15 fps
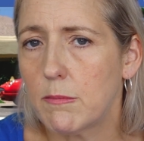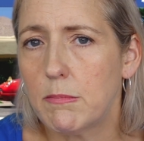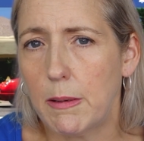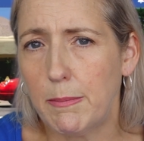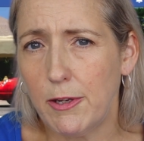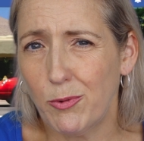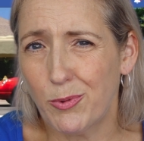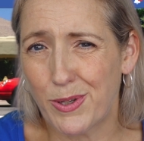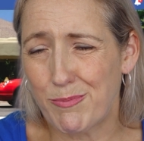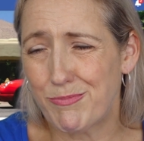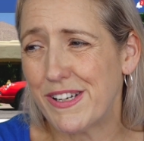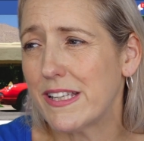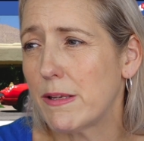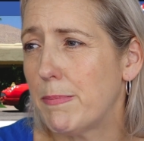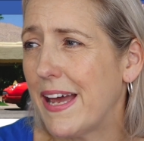maybe you want to
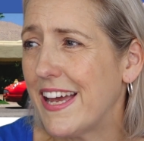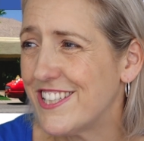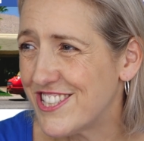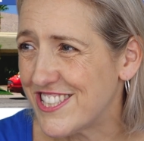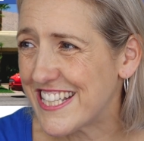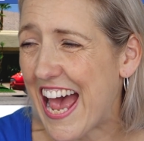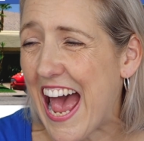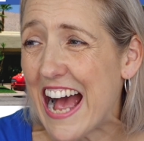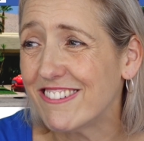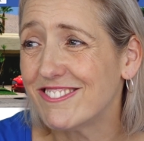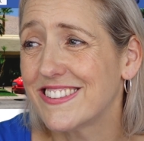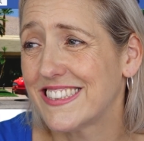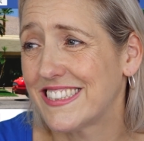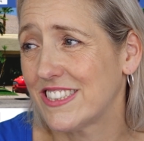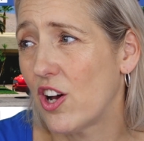bring the pages
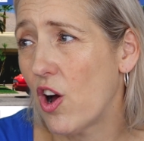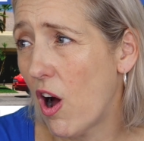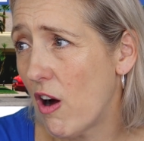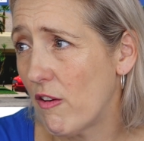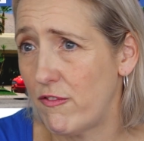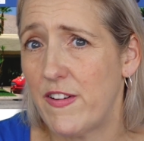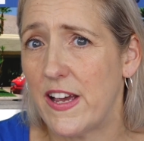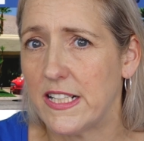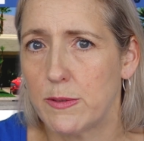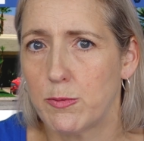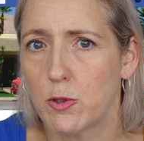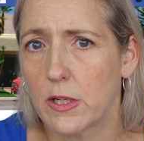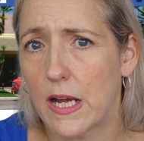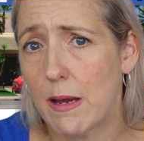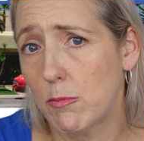out of
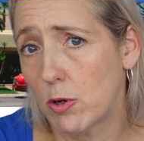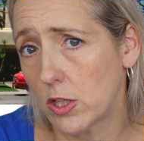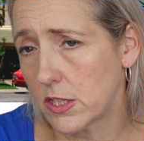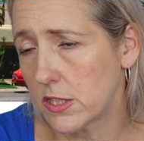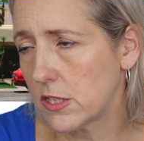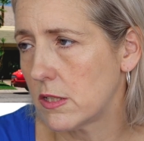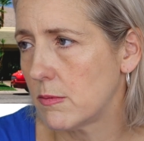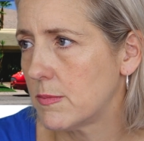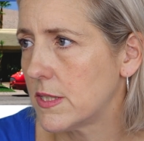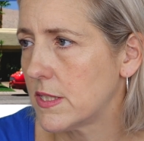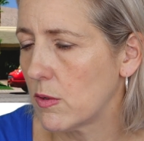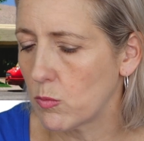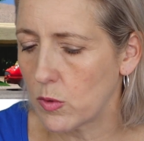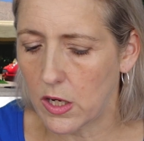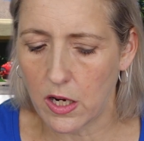Facebook and monitor them
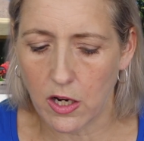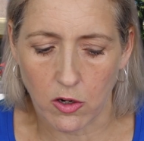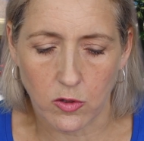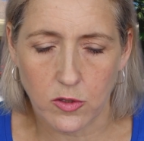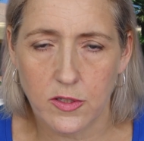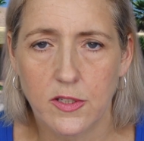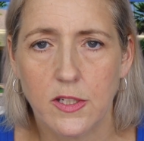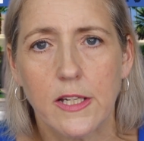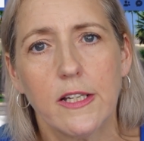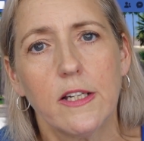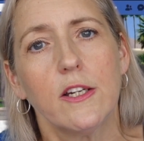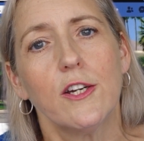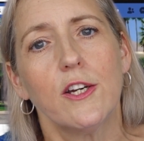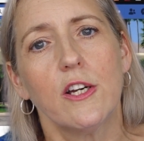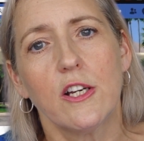somewhere else.
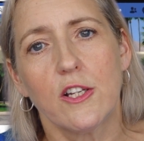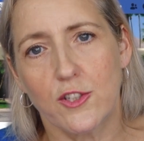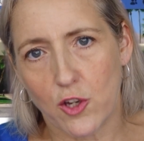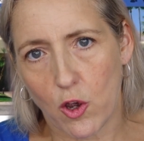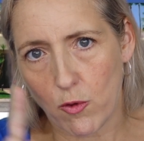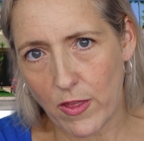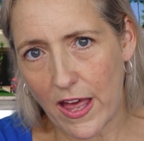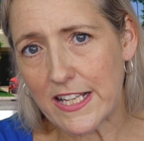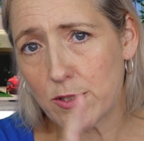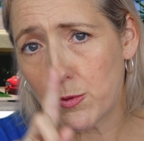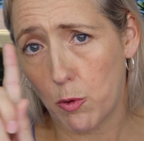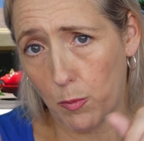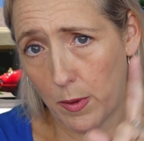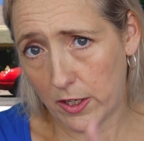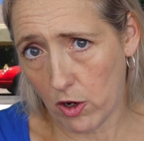So
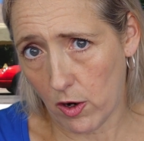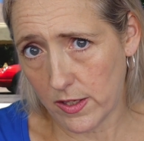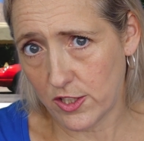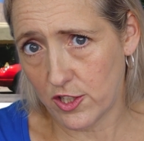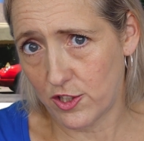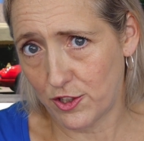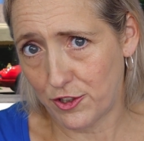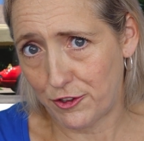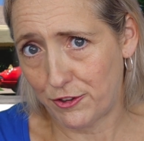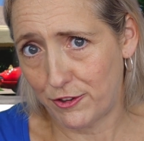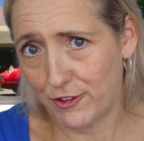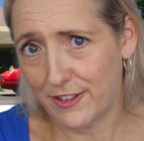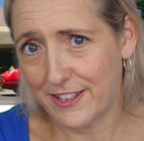that's what we're going to do.